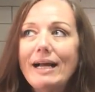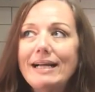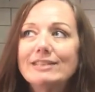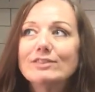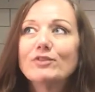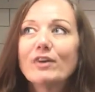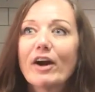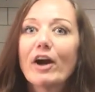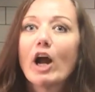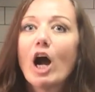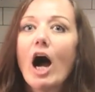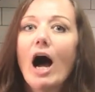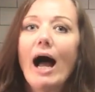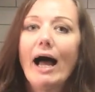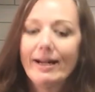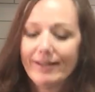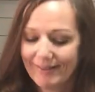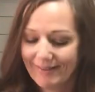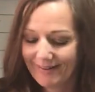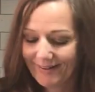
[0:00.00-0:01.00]
It's very
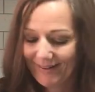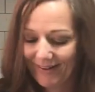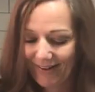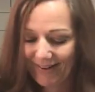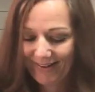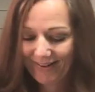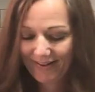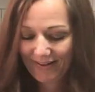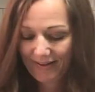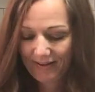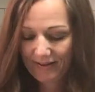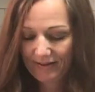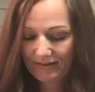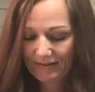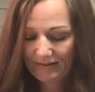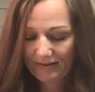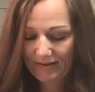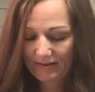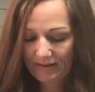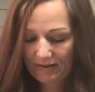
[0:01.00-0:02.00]
hot
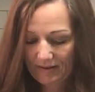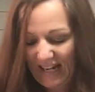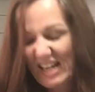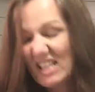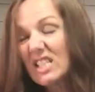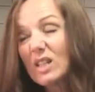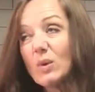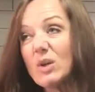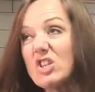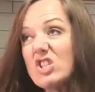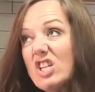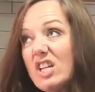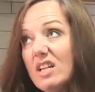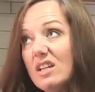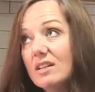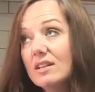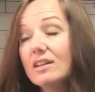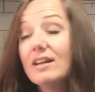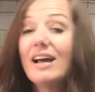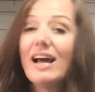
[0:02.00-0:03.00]
and
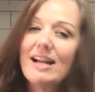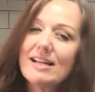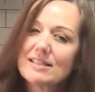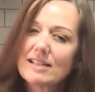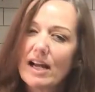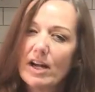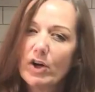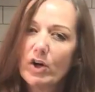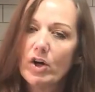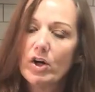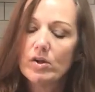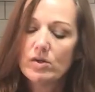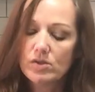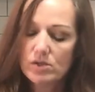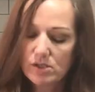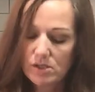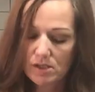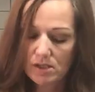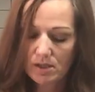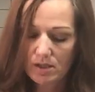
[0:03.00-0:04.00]
squishy, and it's kind of
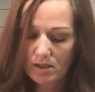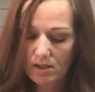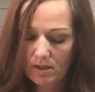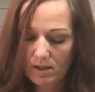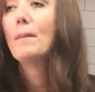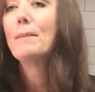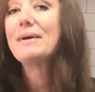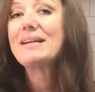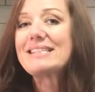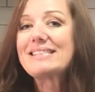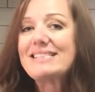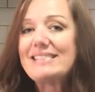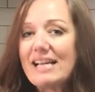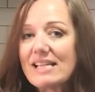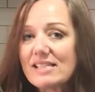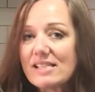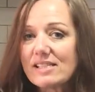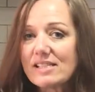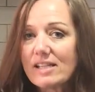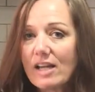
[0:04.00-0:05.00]
gross, but it's
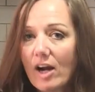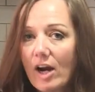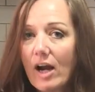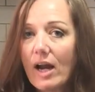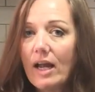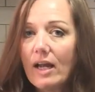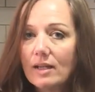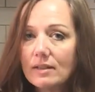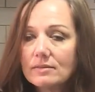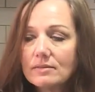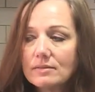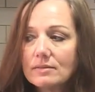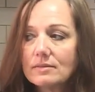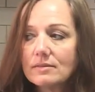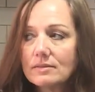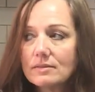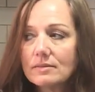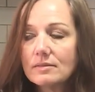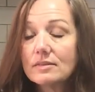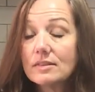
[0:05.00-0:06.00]
necessary
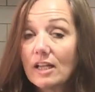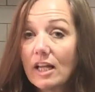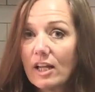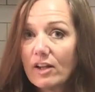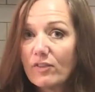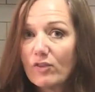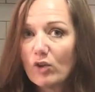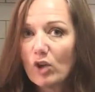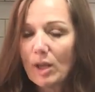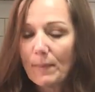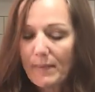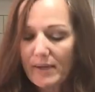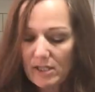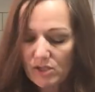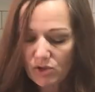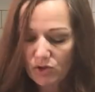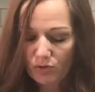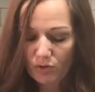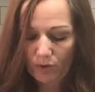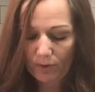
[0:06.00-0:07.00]
to get it fully
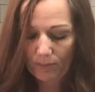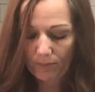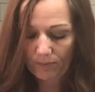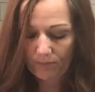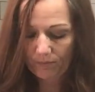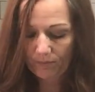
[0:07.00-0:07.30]
mixed through.